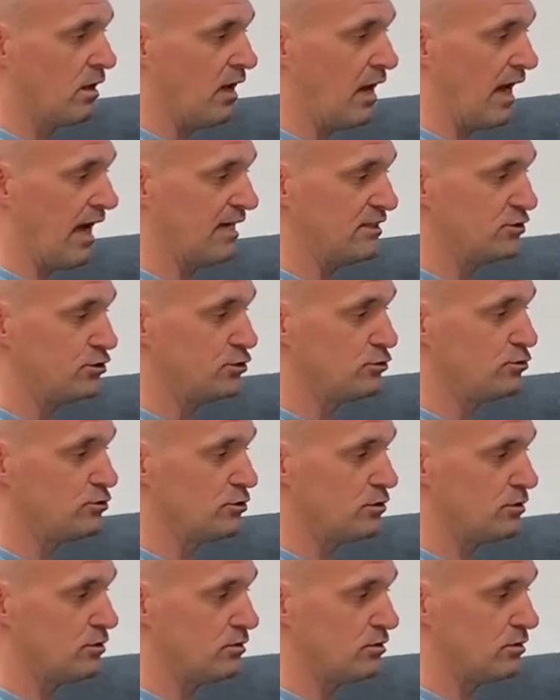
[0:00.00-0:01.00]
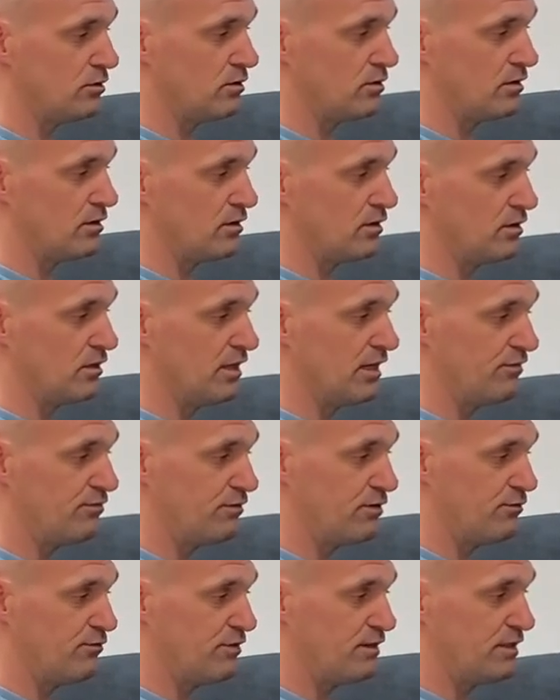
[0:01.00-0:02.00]
As you
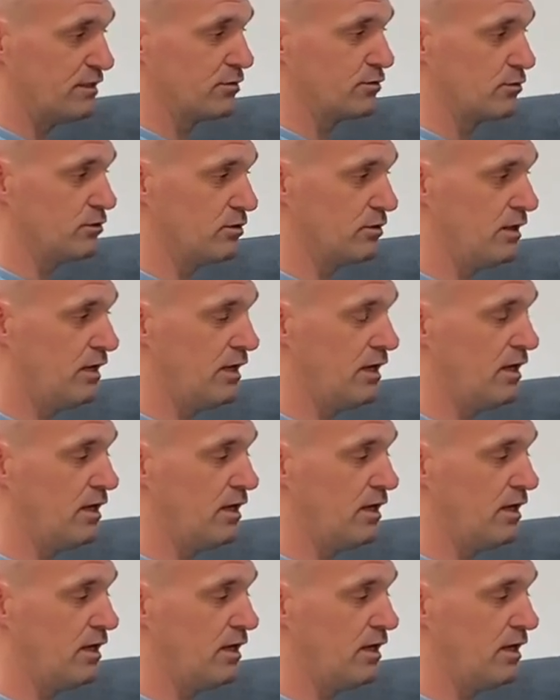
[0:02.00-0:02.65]
lift the vehicle,